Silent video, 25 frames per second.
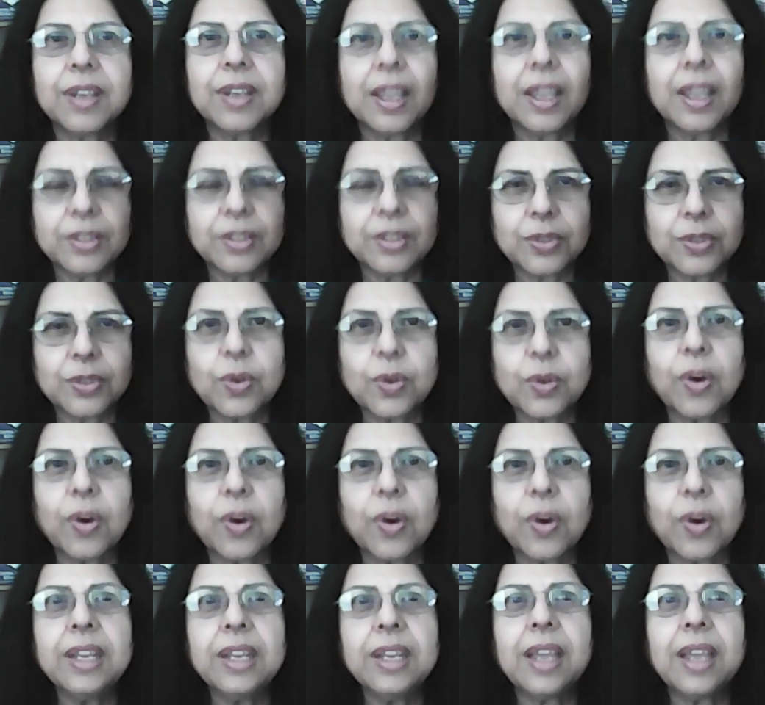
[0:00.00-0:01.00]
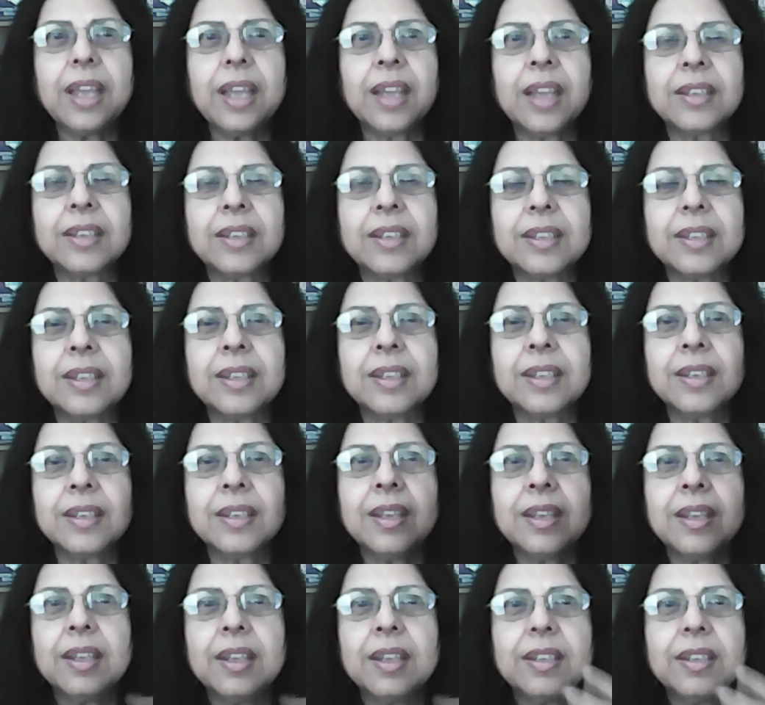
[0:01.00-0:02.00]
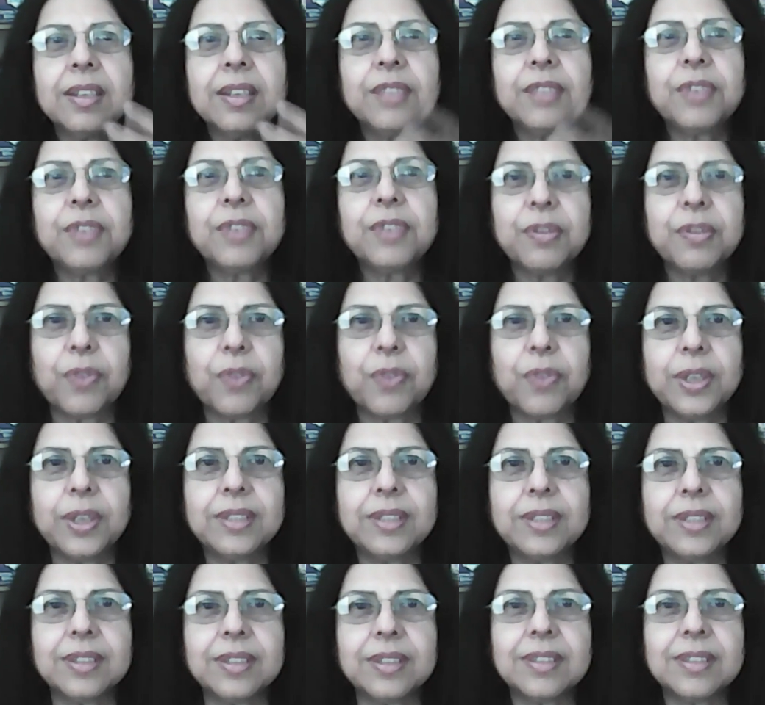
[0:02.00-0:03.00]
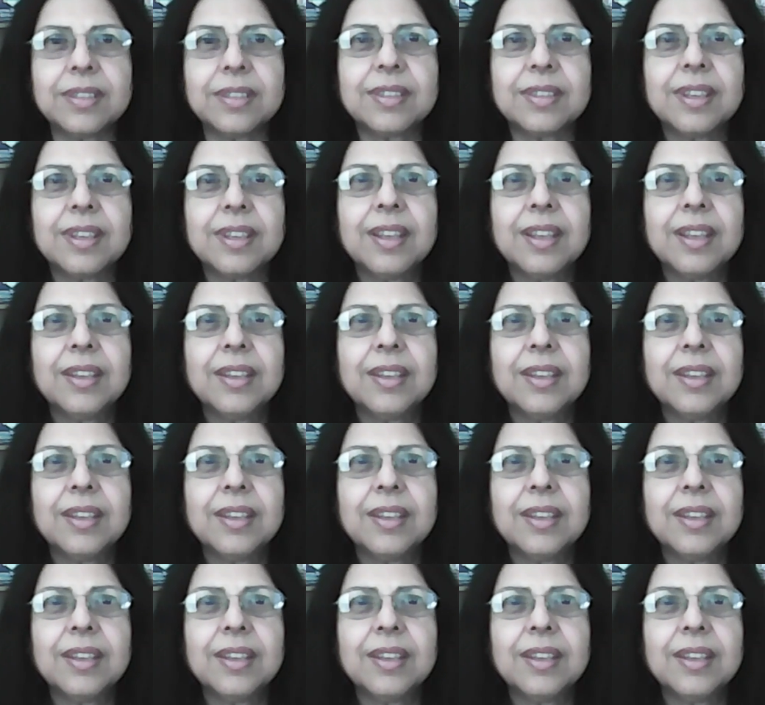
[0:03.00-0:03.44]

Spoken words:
in story, and in different voices.